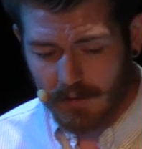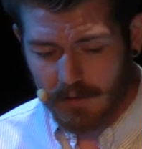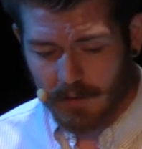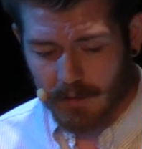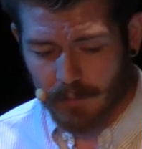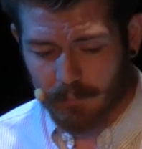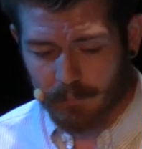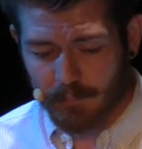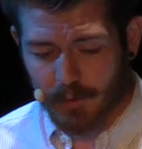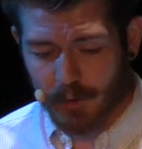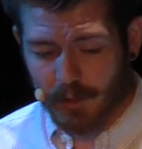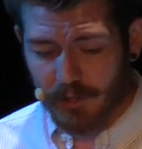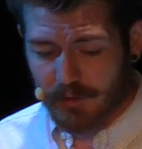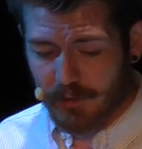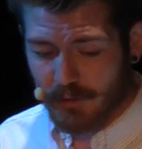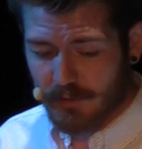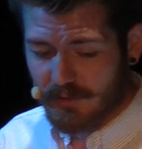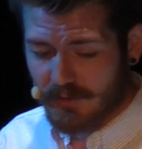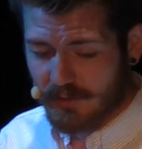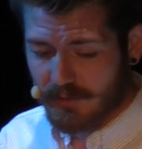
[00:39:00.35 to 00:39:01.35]
Um, you can
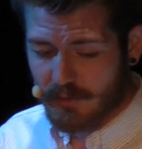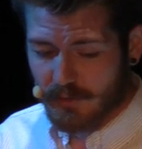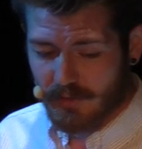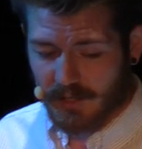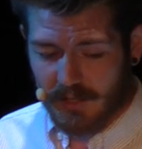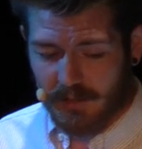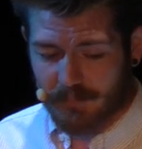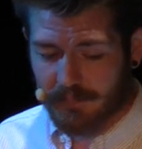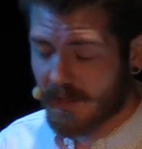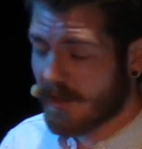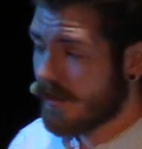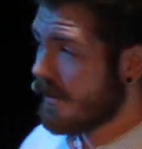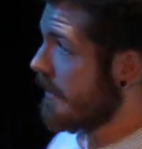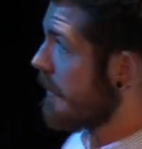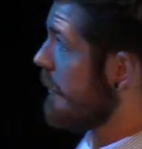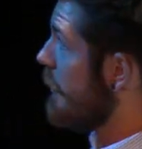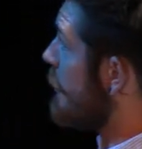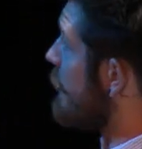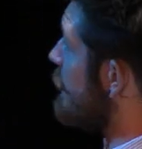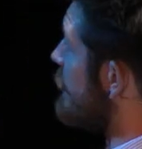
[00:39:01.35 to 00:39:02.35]
use this today
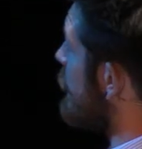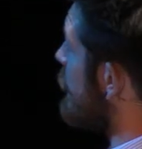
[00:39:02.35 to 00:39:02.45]
you can